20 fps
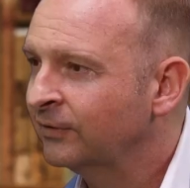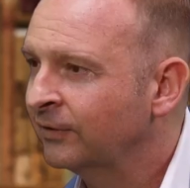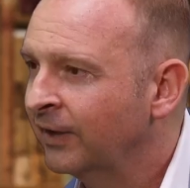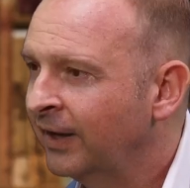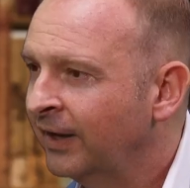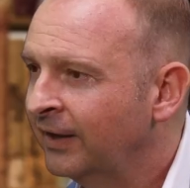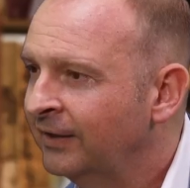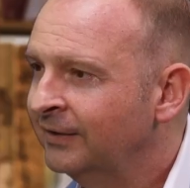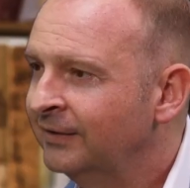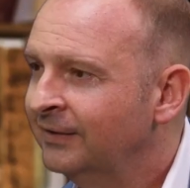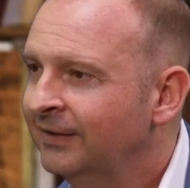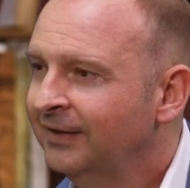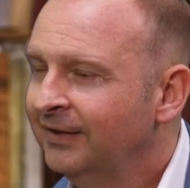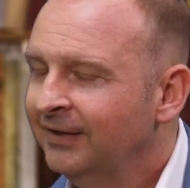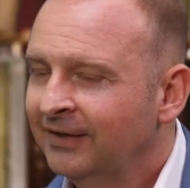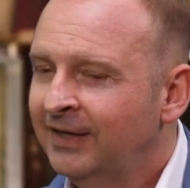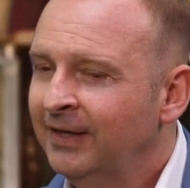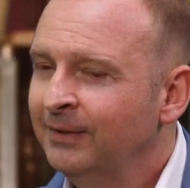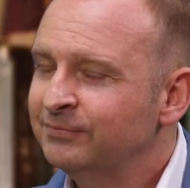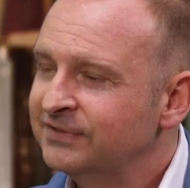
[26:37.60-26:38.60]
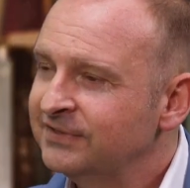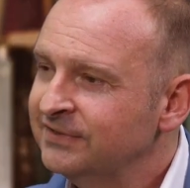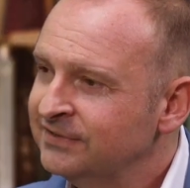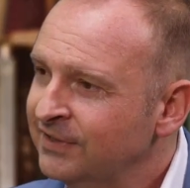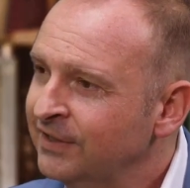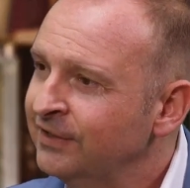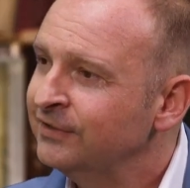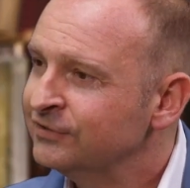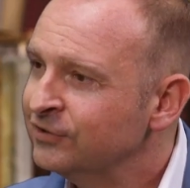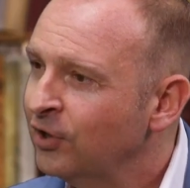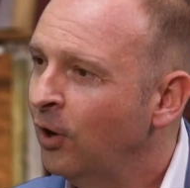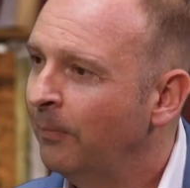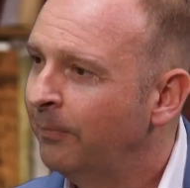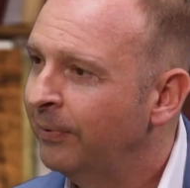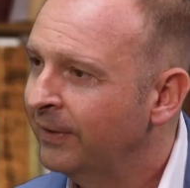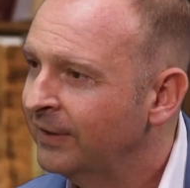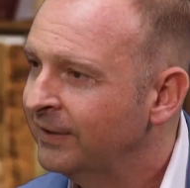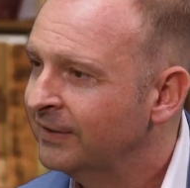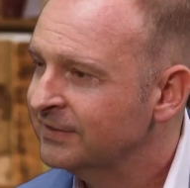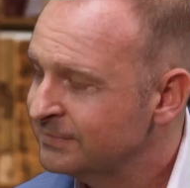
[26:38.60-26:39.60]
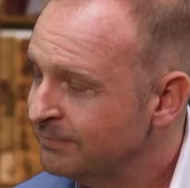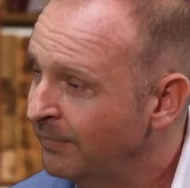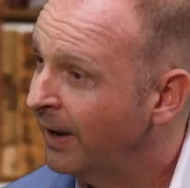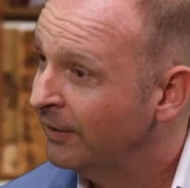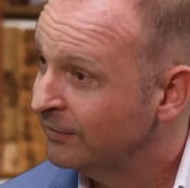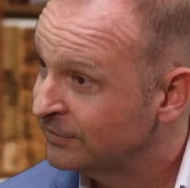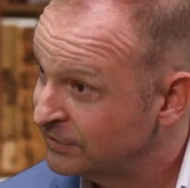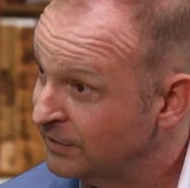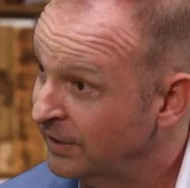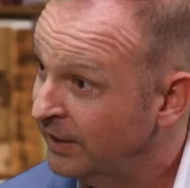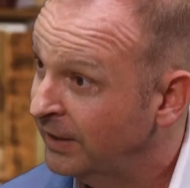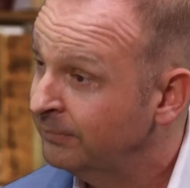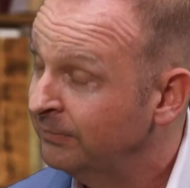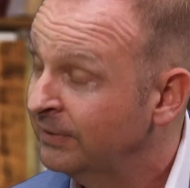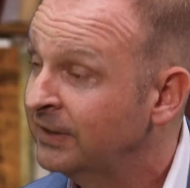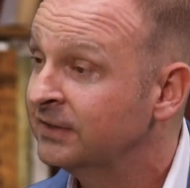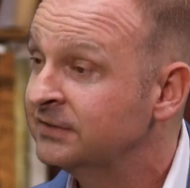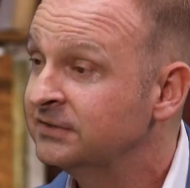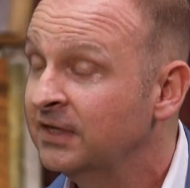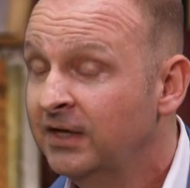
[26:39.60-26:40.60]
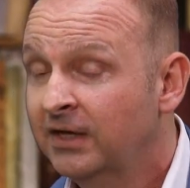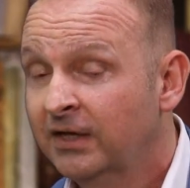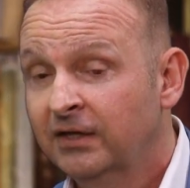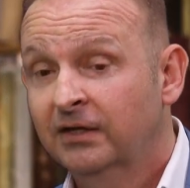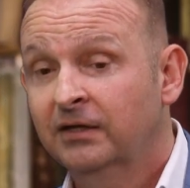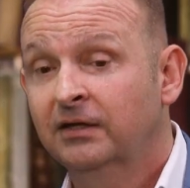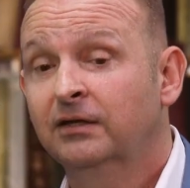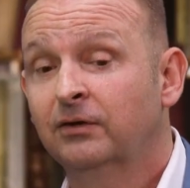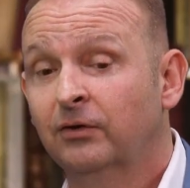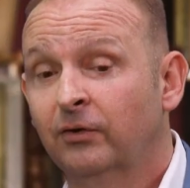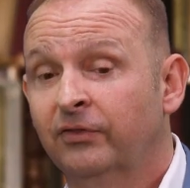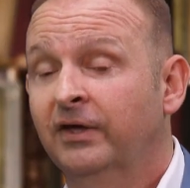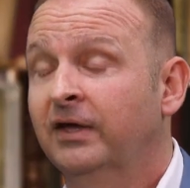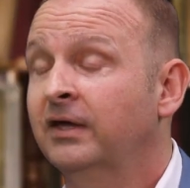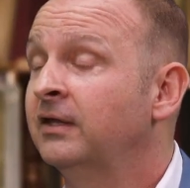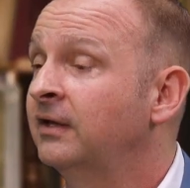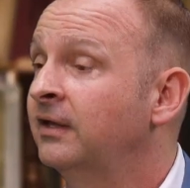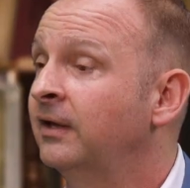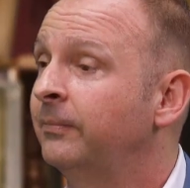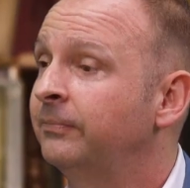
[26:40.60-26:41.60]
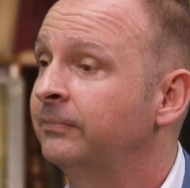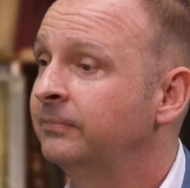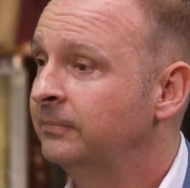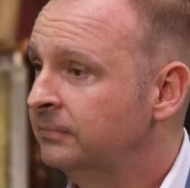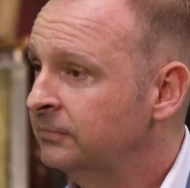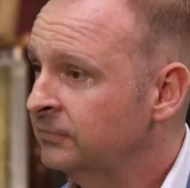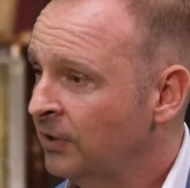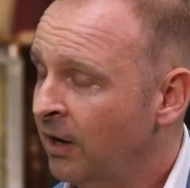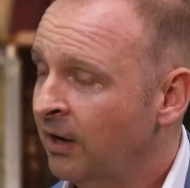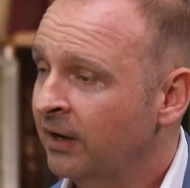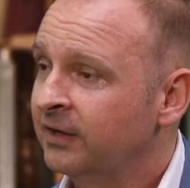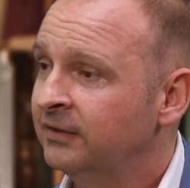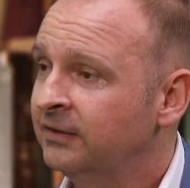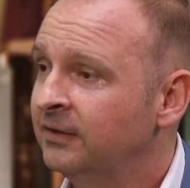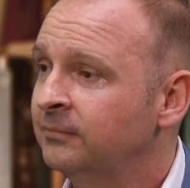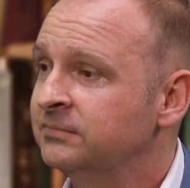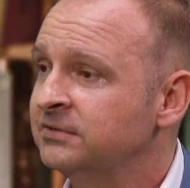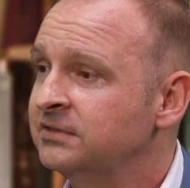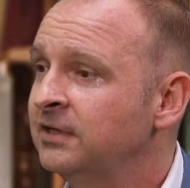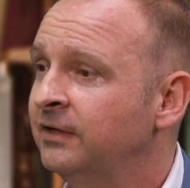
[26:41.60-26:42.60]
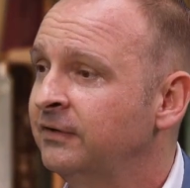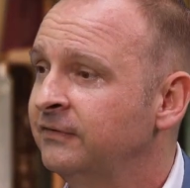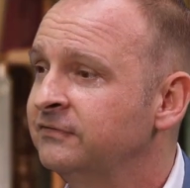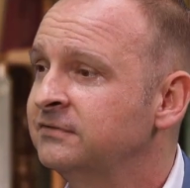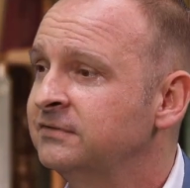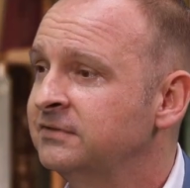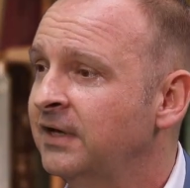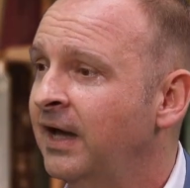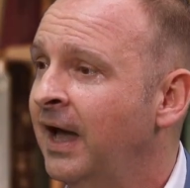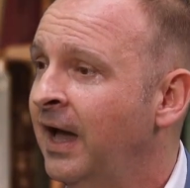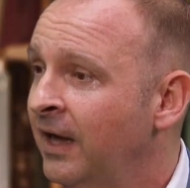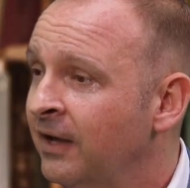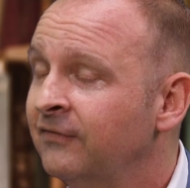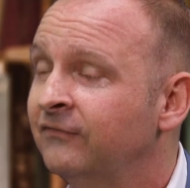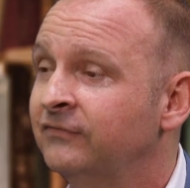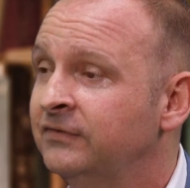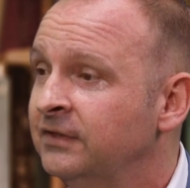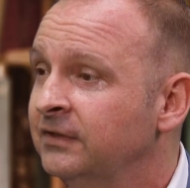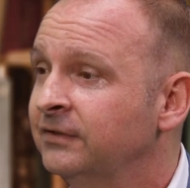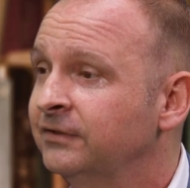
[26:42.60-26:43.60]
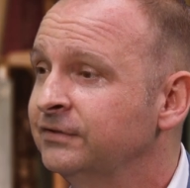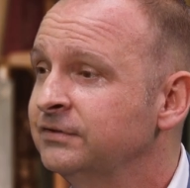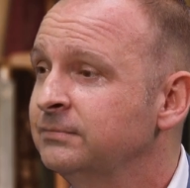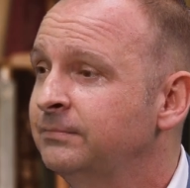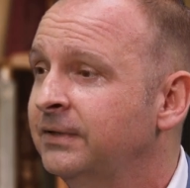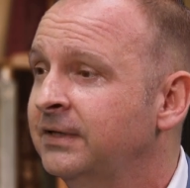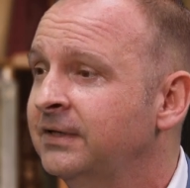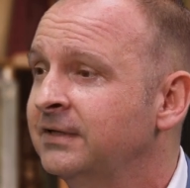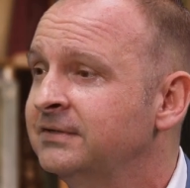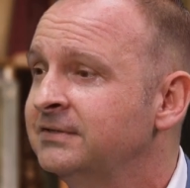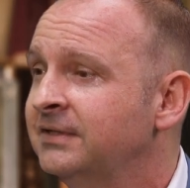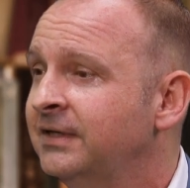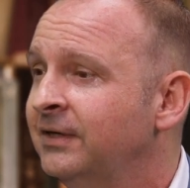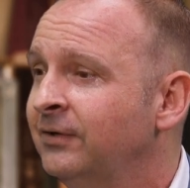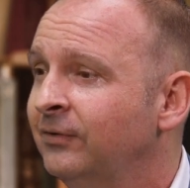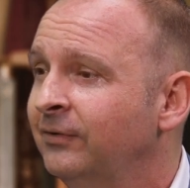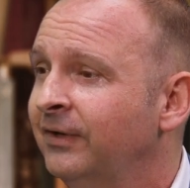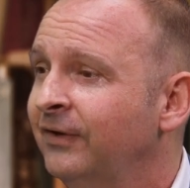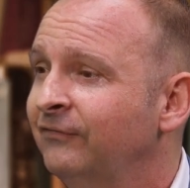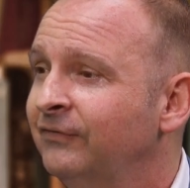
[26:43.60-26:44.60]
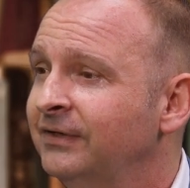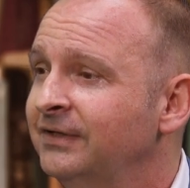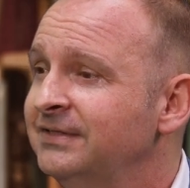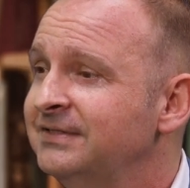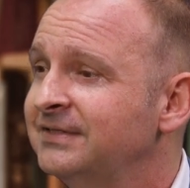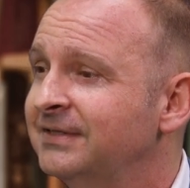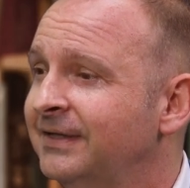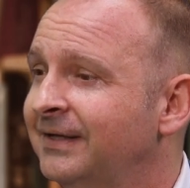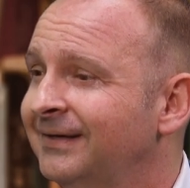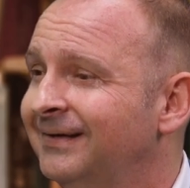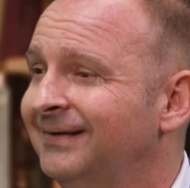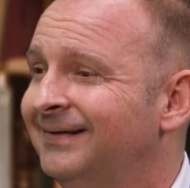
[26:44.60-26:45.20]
Okay. He keeps his ears open and his mouth shut because, they end up talking themselves out of deals because they don't ever listen.